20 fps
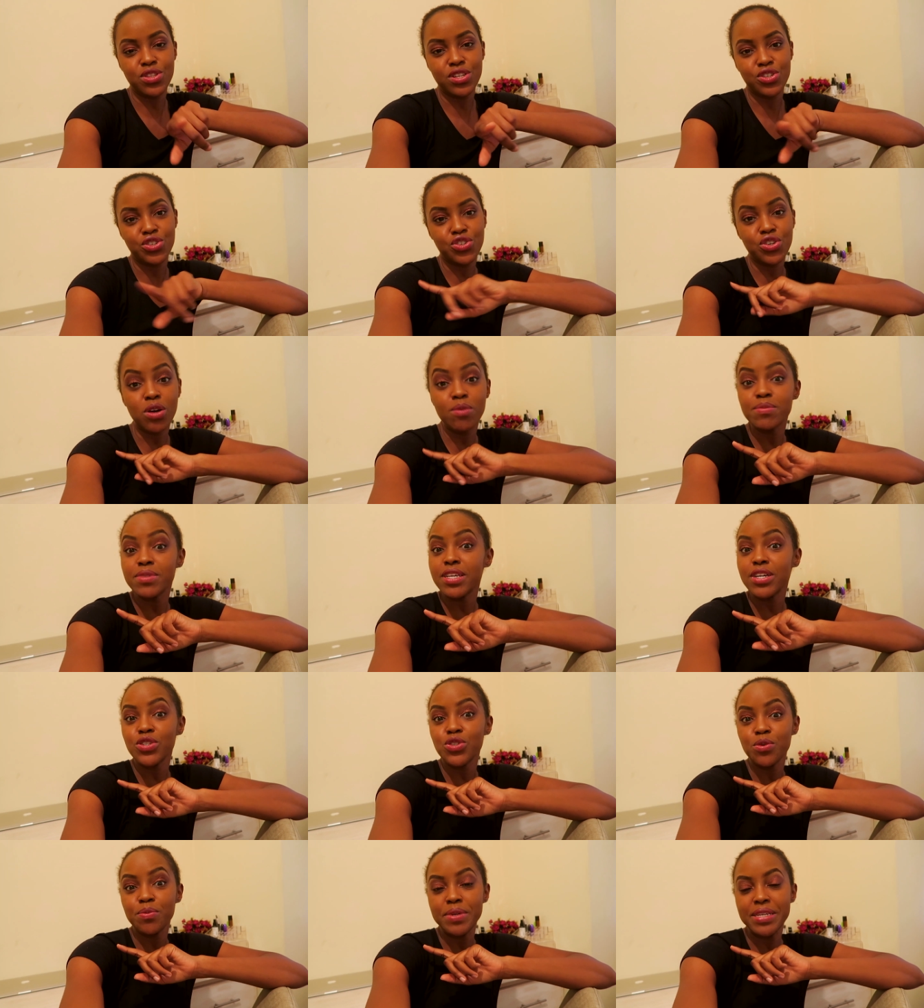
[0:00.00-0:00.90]
the shop
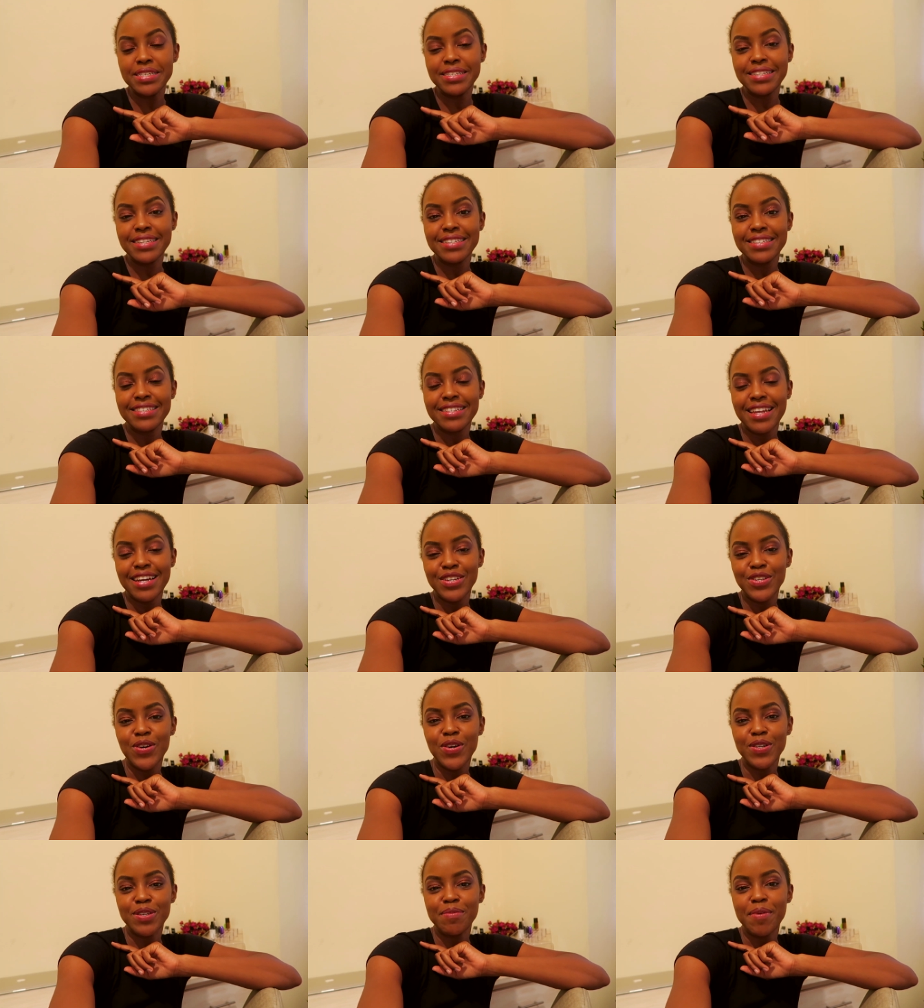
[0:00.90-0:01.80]
ZETU pieces that I
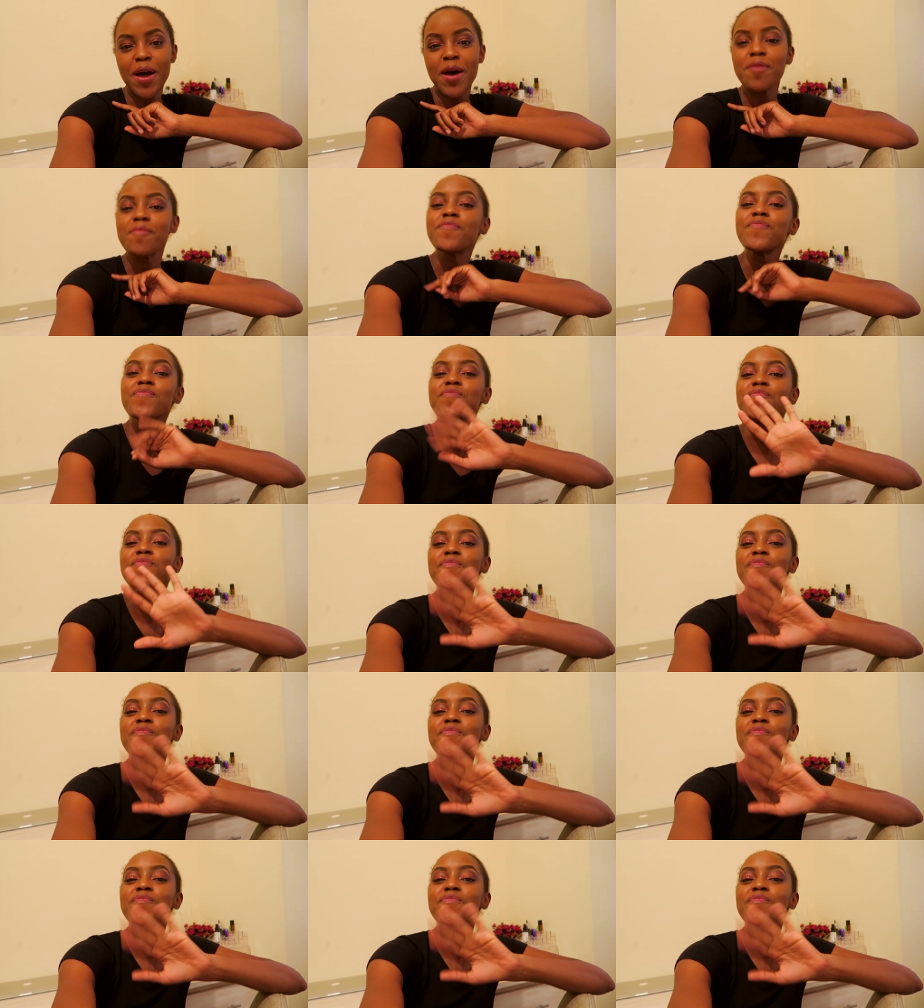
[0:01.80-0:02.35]
talked about.